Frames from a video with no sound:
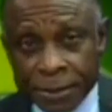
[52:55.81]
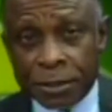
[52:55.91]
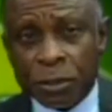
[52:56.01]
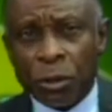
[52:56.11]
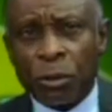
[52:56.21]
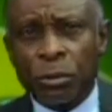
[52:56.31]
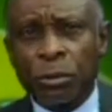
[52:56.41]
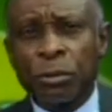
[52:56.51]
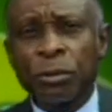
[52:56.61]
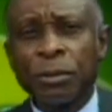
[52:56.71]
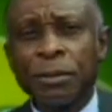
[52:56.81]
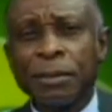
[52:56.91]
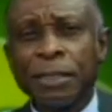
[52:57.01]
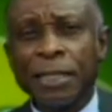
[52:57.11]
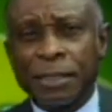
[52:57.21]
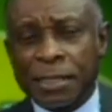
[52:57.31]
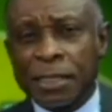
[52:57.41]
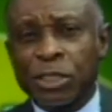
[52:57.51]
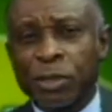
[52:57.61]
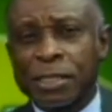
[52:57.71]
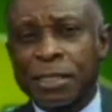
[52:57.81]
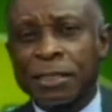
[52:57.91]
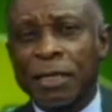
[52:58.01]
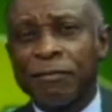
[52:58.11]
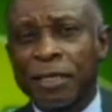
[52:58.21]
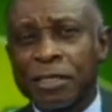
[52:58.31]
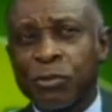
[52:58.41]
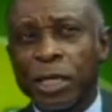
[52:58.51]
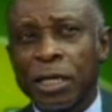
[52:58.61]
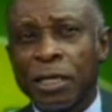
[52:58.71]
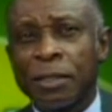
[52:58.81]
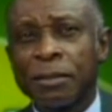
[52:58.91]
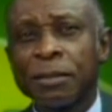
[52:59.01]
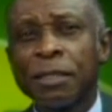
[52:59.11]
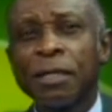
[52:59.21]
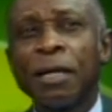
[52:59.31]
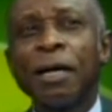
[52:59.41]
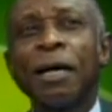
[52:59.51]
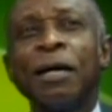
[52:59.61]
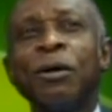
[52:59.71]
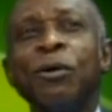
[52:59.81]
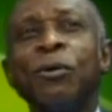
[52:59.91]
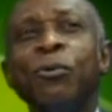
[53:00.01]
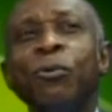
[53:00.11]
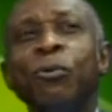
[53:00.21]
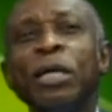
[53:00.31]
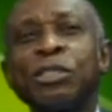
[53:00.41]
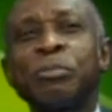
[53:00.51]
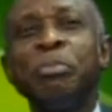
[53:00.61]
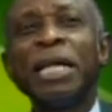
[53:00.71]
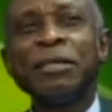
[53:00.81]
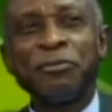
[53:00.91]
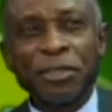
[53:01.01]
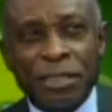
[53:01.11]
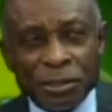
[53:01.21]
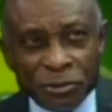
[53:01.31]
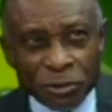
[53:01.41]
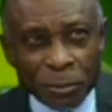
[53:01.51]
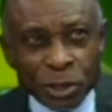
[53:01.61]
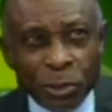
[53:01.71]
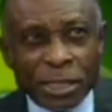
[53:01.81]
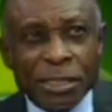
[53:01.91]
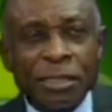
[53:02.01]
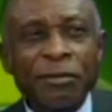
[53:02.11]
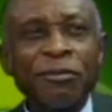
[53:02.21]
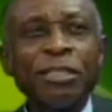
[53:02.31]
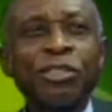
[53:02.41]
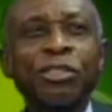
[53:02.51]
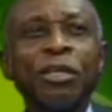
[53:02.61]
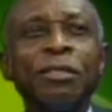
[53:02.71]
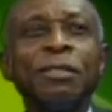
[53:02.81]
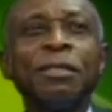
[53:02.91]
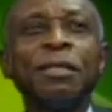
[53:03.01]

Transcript: so it is interesting that Venezuela, which benefited from U.S. intervention